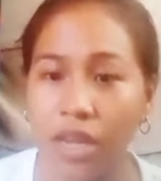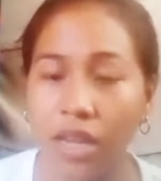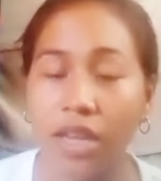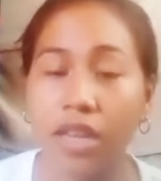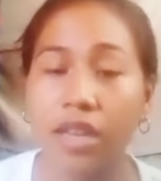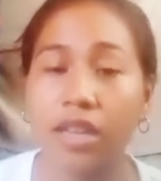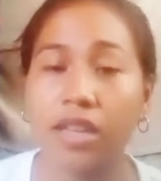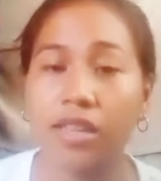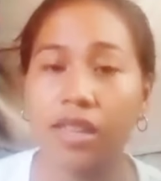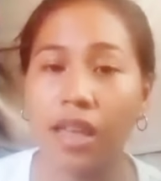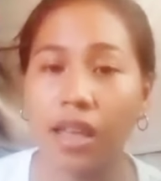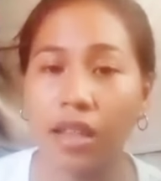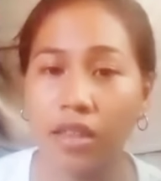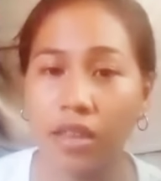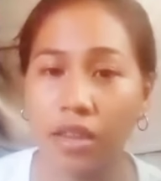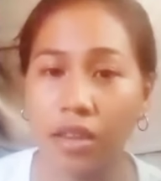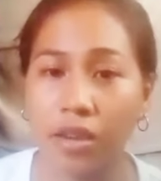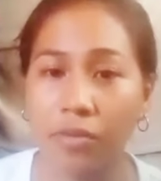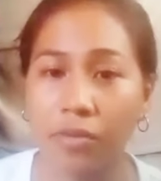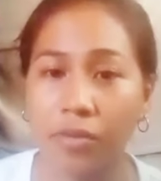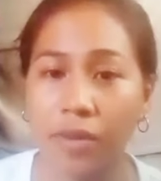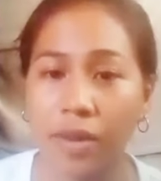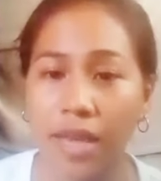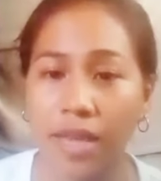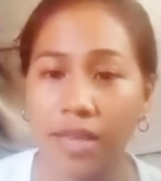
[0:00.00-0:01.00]
in
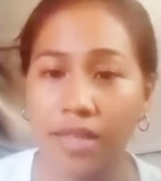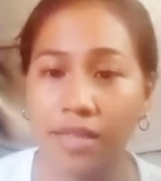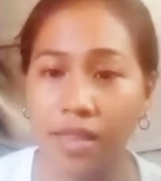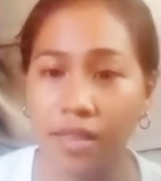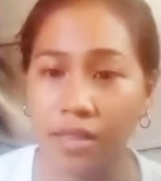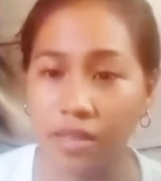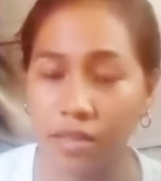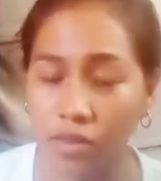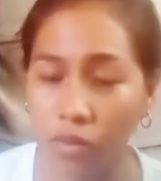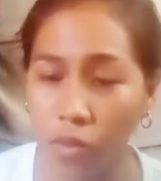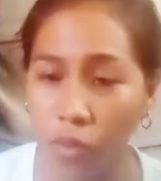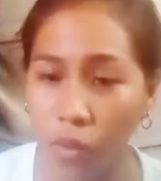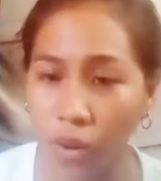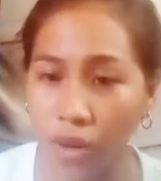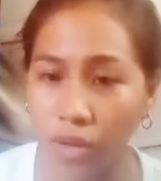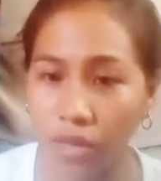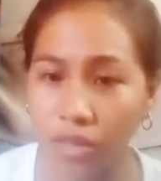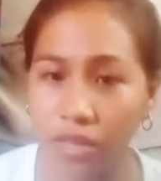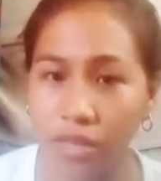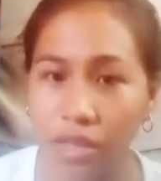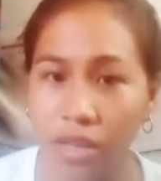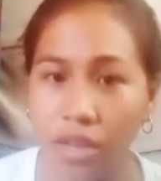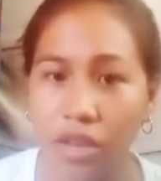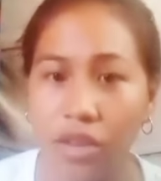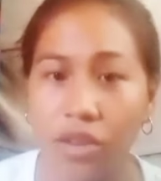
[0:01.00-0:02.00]
Italian Renaissance
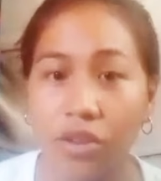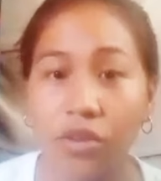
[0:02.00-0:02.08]
courts.